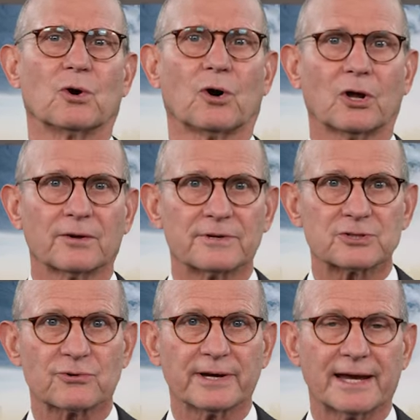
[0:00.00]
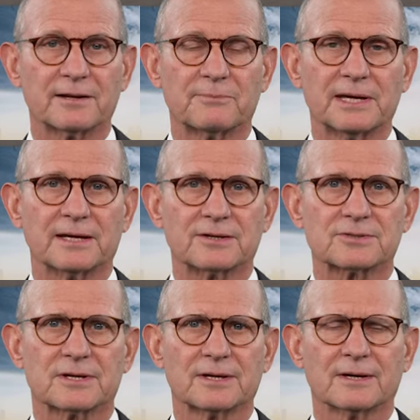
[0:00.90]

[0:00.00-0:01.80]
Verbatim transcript: all of His created beings.